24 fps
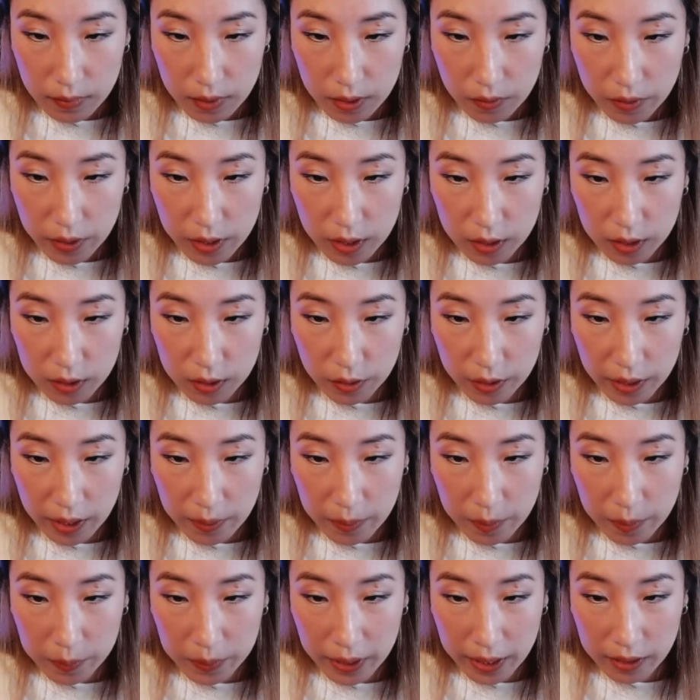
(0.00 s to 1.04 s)
We are cloning.
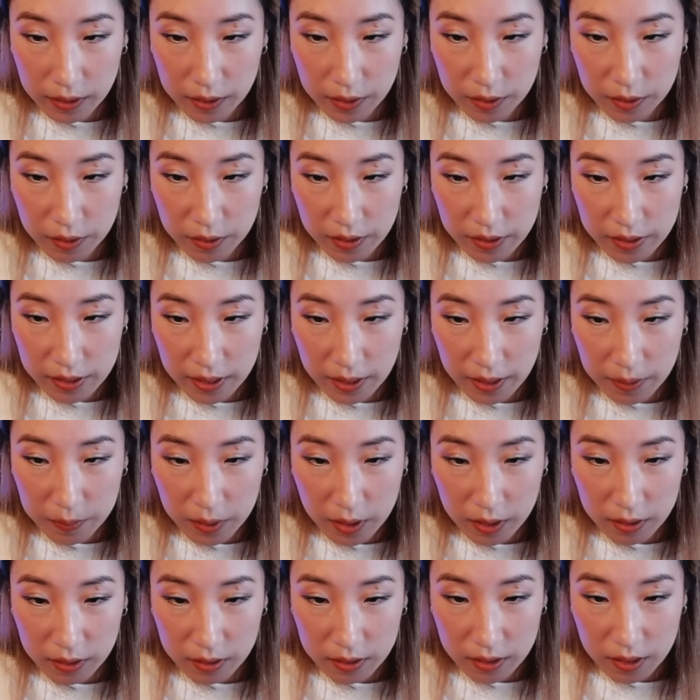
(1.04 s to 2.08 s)
I'm applying literally the same
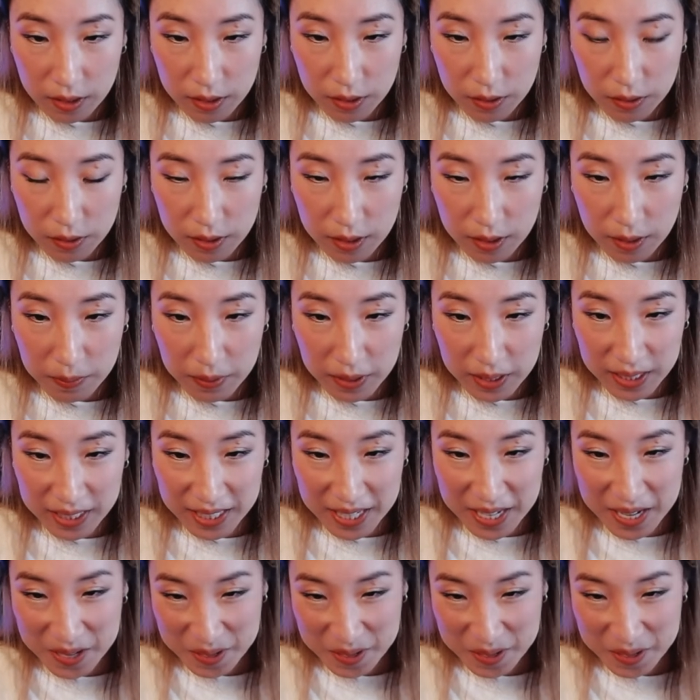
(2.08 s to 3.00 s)
product as you step by step.